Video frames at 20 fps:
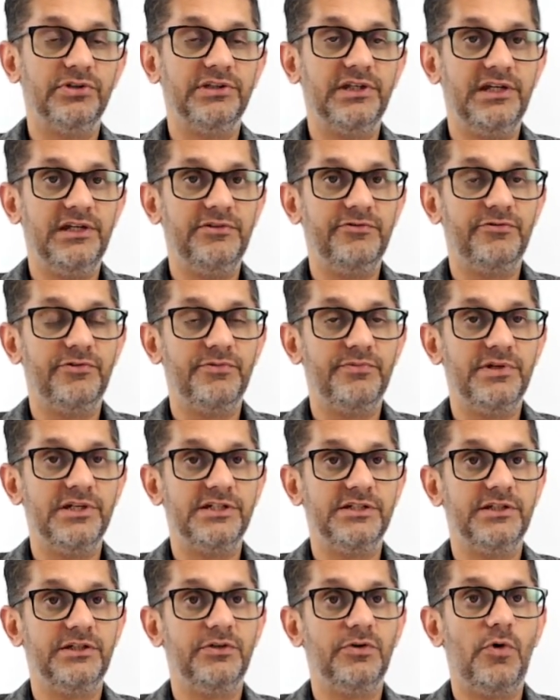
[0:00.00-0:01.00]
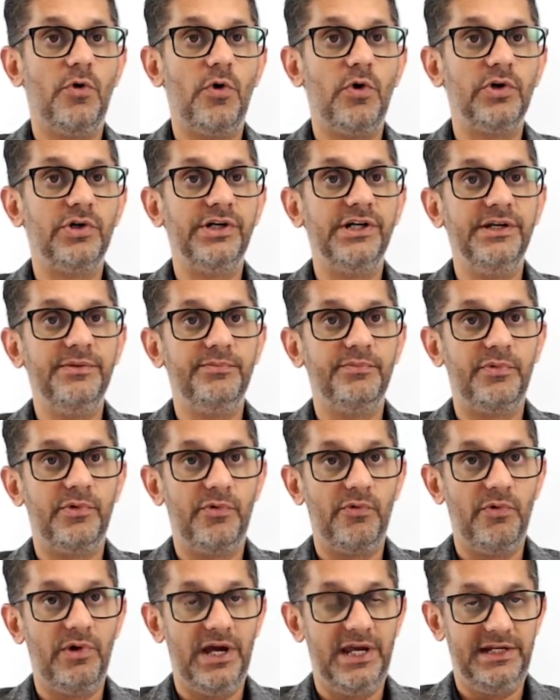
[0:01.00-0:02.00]
the information already
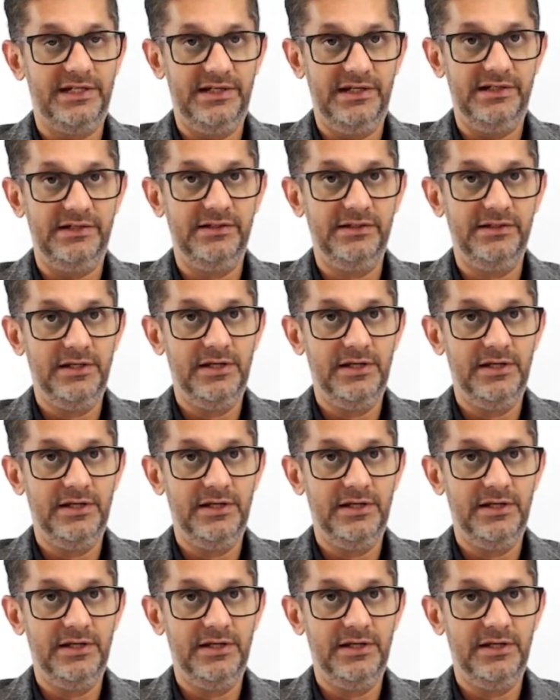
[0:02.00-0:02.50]
provided.